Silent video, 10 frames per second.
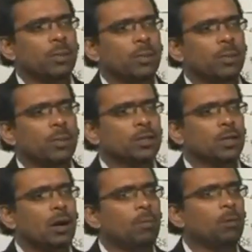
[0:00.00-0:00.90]

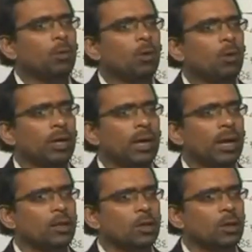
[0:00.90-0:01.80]
resistor makes common
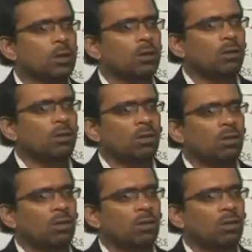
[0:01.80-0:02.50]
mode gain?